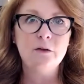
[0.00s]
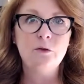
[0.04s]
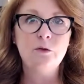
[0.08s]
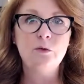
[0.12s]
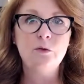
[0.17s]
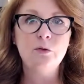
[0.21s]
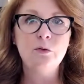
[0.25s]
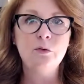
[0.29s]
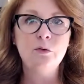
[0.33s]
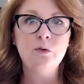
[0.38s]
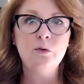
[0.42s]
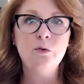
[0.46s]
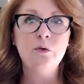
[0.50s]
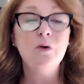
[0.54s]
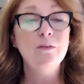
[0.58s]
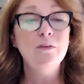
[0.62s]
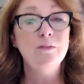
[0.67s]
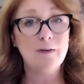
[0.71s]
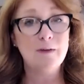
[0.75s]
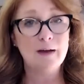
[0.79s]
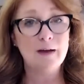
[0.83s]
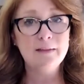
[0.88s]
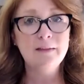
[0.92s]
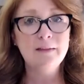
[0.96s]
to
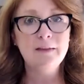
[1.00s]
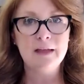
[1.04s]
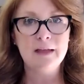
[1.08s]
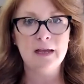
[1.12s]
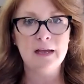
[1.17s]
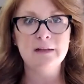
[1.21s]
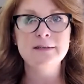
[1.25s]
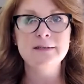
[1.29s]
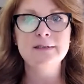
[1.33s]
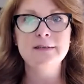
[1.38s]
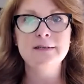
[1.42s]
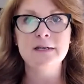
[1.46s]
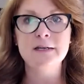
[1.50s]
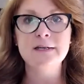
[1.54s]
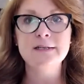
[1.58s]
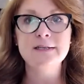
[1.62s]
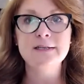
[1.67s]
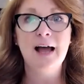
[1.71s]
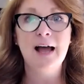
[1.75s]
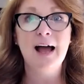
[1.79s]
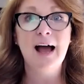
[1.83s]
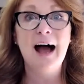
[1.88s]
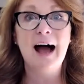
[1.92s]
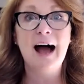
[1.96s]
find the
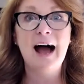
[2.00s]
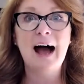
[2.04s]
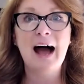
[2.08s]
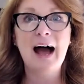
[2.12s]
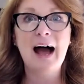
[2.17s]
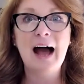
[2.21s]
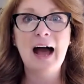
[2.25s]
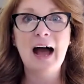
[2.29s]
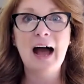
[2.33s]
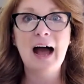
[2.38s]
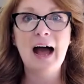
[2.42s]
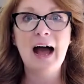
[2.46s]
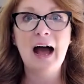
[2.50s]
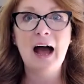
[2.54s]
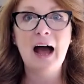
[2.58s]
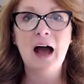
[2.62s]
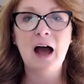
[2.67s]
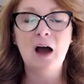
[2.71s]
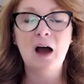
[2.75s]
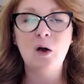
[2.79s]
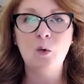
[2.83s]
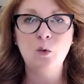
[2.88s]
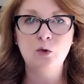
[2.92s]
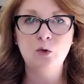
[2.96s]
answers,
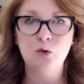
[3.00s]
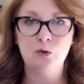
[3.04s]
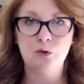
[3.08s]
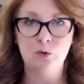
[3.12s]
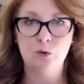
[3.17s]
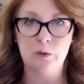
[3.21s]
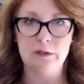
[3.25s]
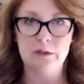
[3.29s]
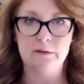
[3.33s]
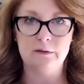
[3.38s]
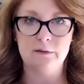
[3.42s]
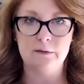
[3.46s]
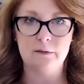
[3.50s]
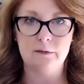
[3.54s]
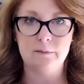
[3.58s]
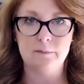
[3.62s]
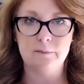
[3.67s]
how to do it.